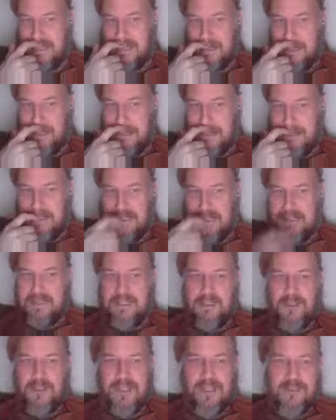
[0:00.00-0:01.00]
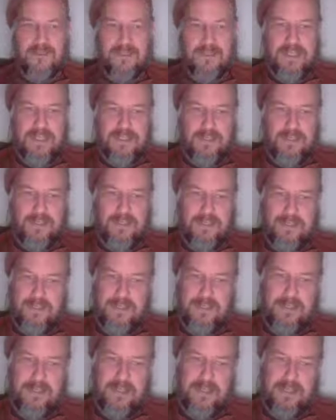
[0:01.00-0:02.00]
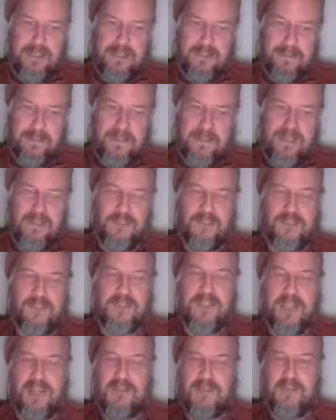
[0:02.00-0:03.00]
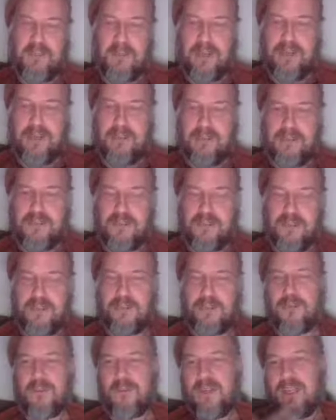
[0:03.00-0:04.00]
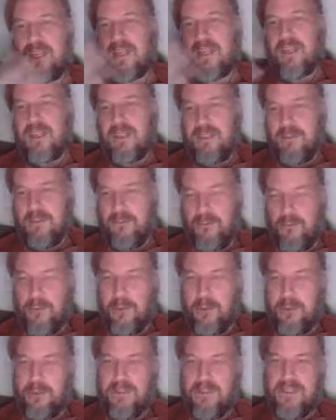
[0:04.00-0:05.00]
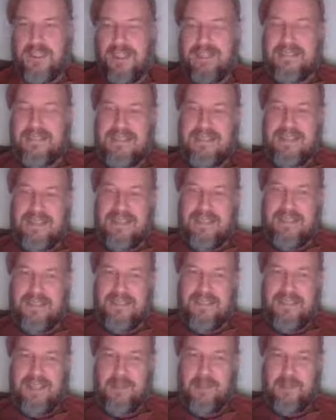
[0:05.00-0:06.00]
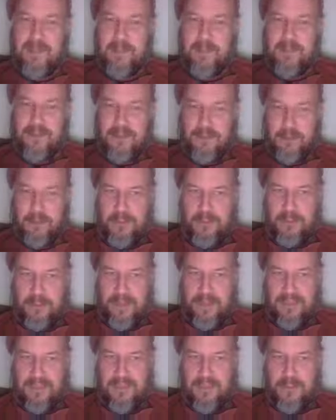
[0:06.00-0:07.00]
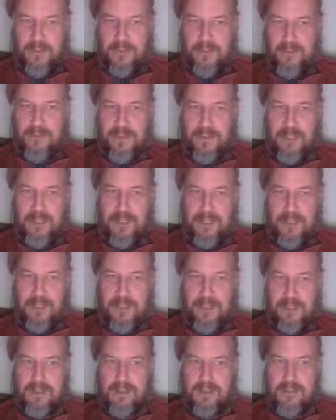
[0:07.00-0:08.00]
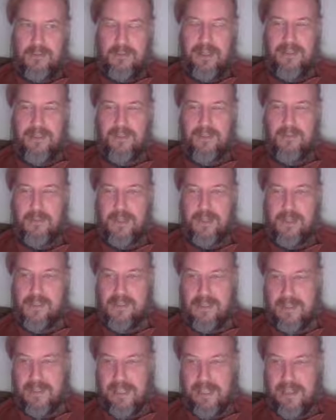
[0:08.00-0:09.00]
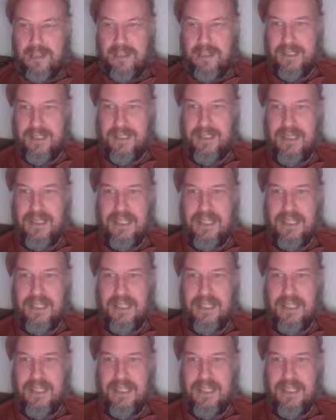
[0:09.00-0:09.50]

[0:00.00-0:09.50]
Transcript: And then you have these, this is kind of a modern, so Fodor in the 1980s came up with this perspective of massive modularity,